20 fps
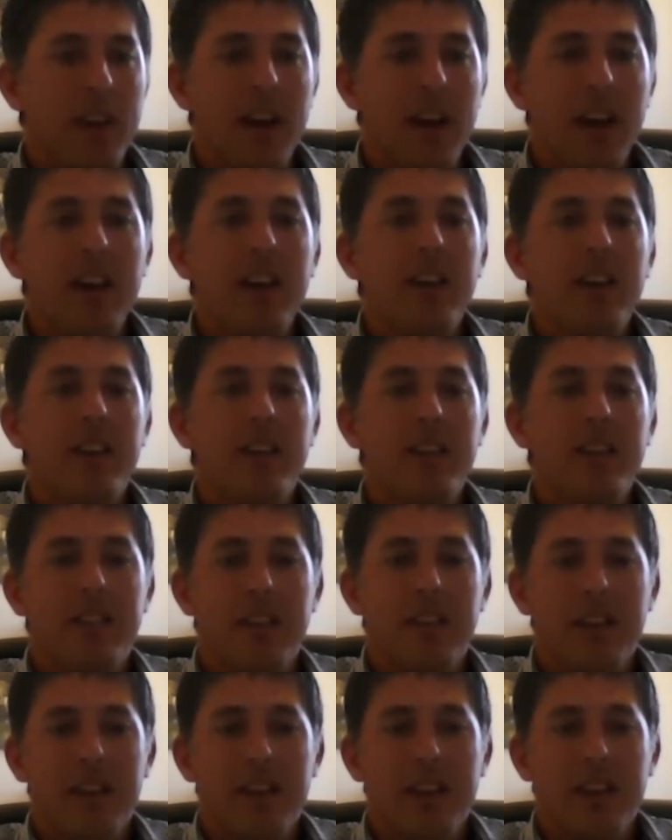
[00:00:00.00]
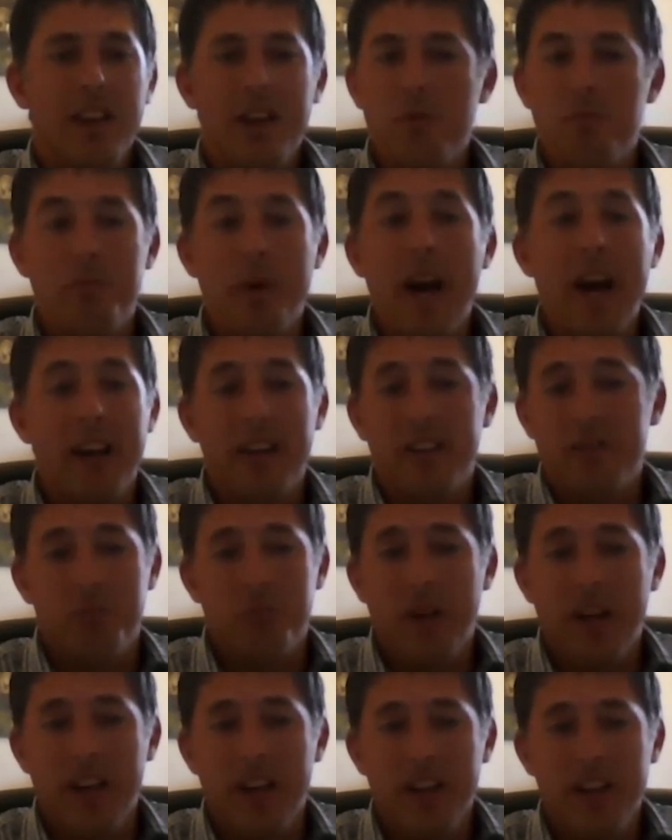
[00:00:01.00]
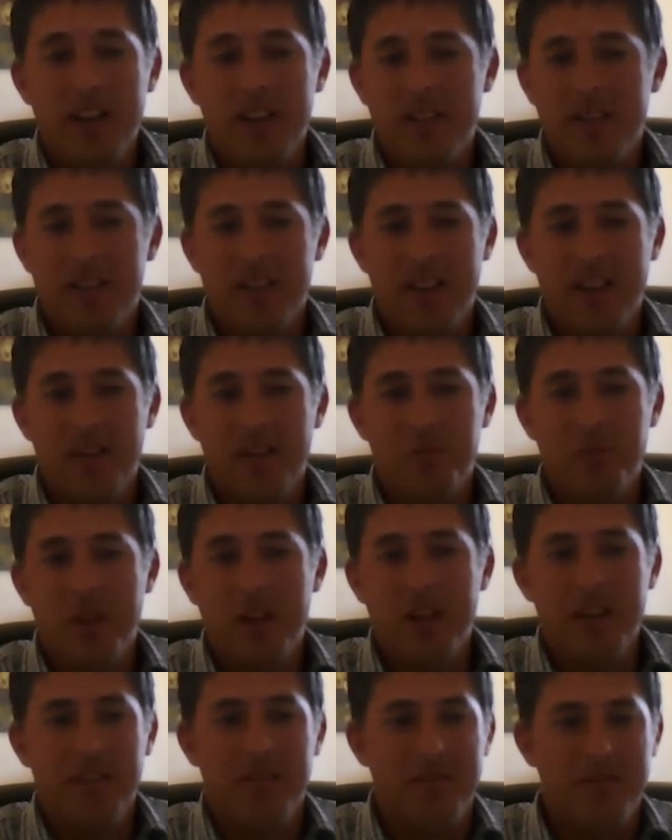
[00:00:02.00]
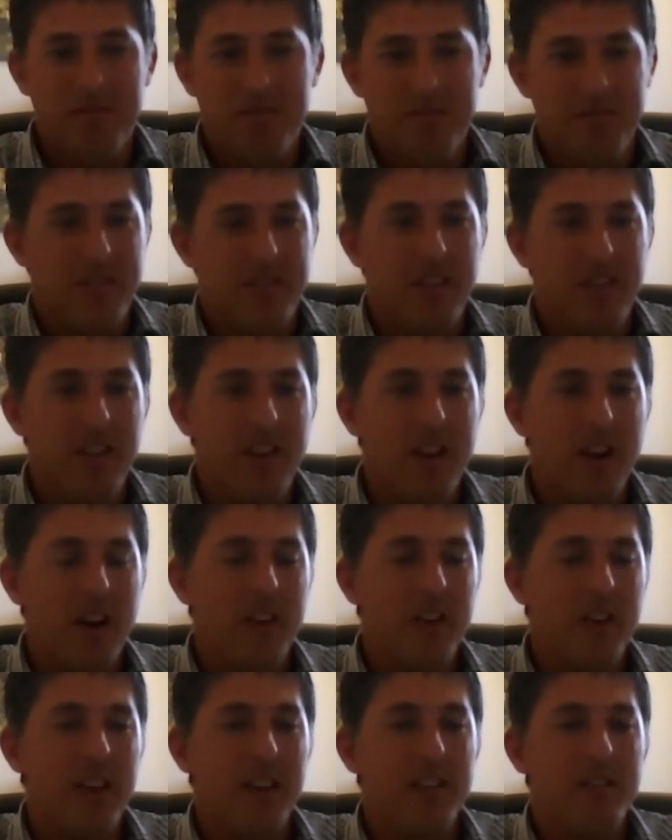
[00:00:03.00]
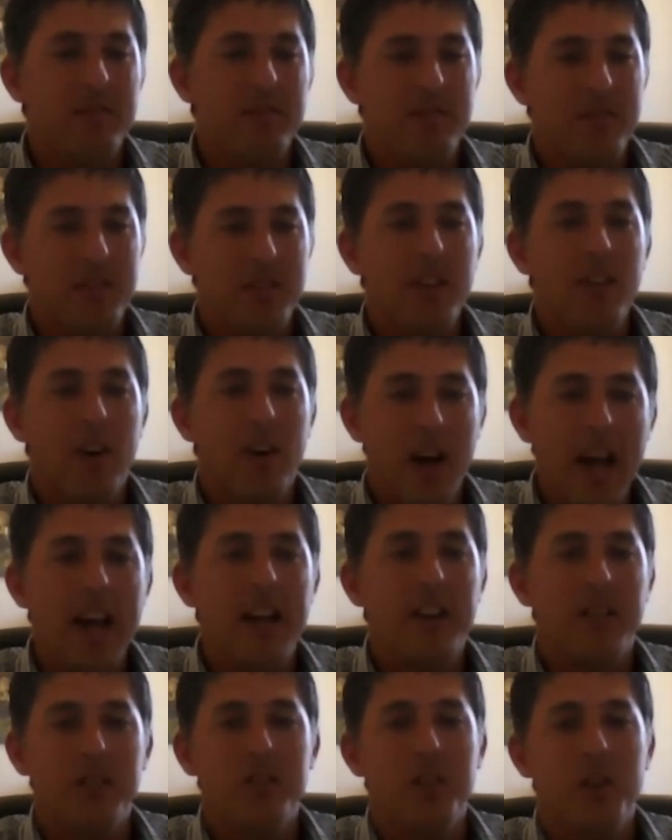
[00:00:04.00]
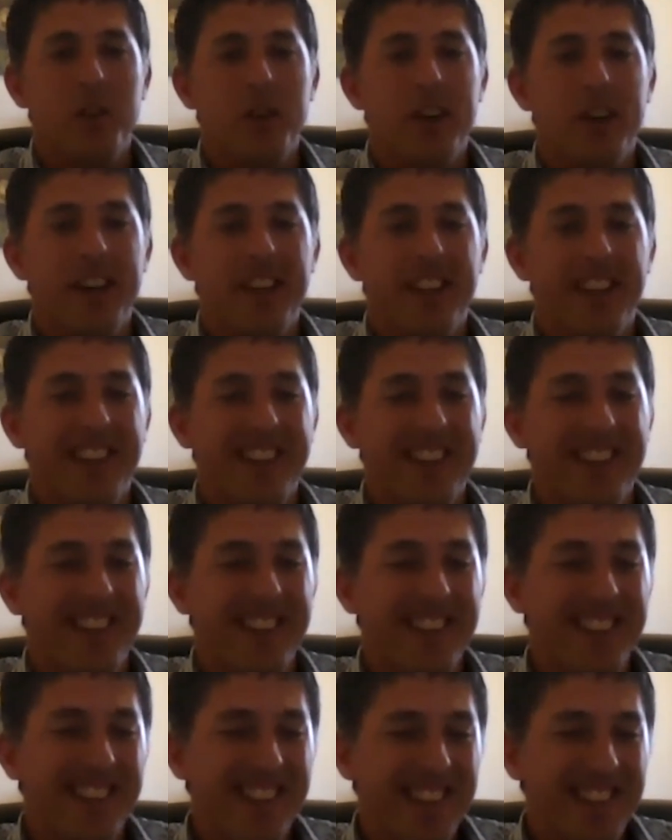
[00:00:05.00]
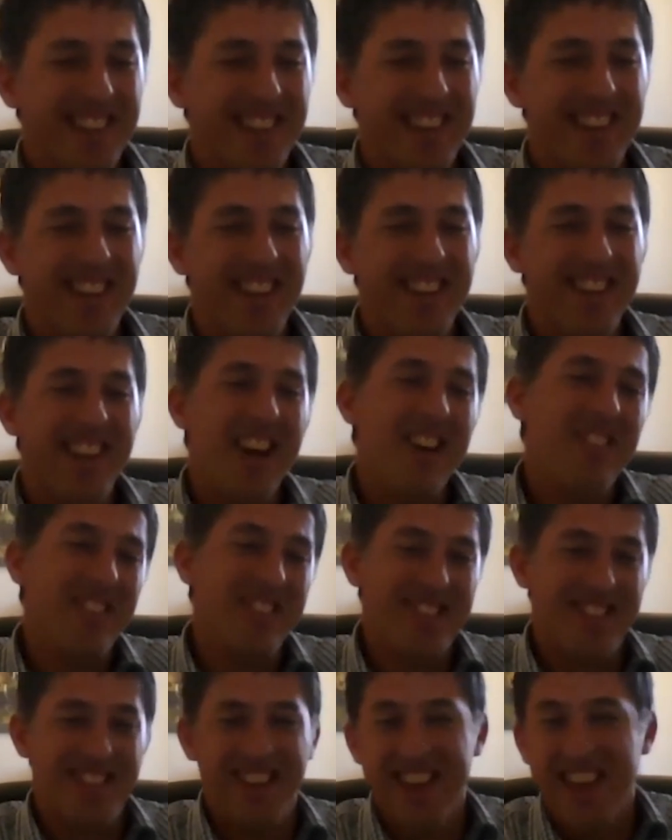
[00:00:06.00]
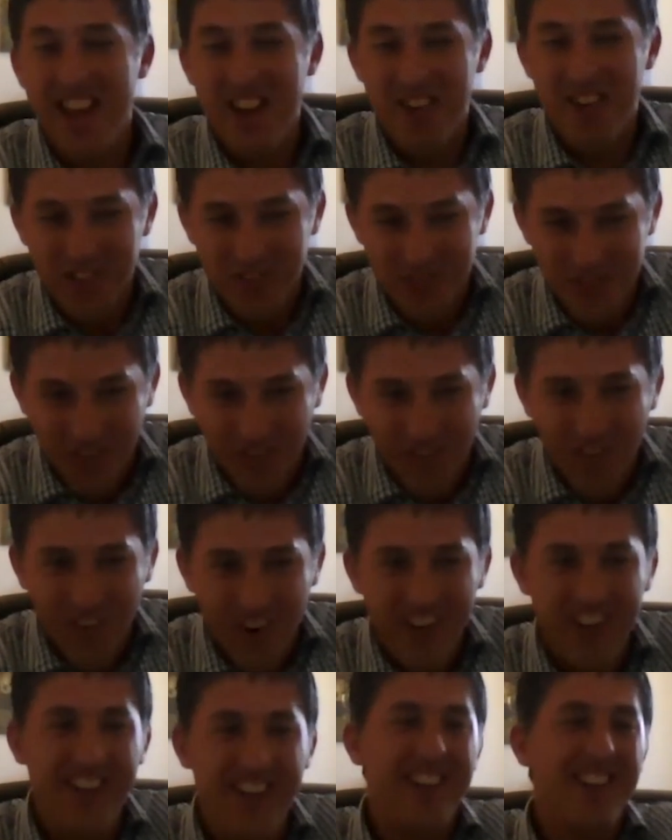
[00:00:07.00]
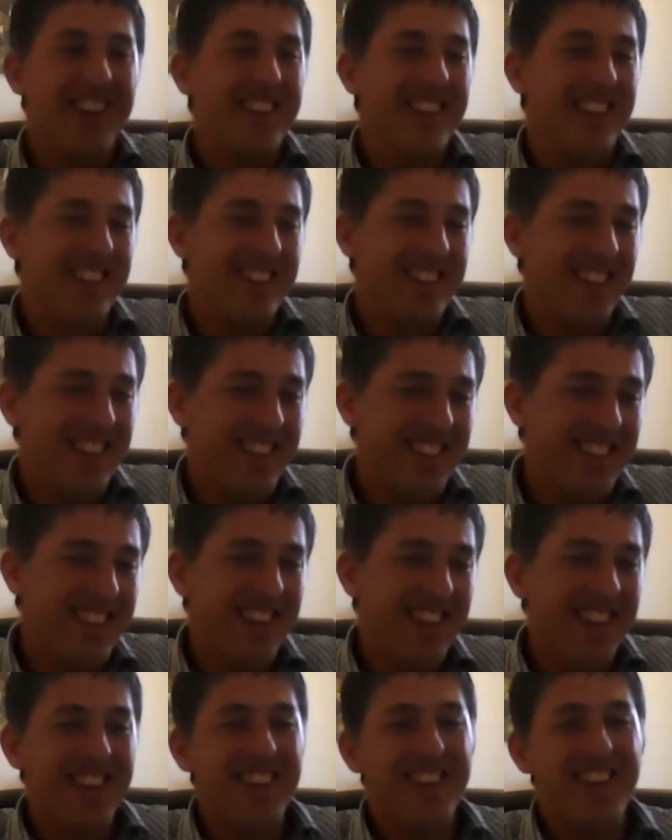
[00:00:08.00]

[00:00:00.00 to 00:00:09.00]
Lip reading: he backed me, and he said I had to do it. And then that was the year before, and then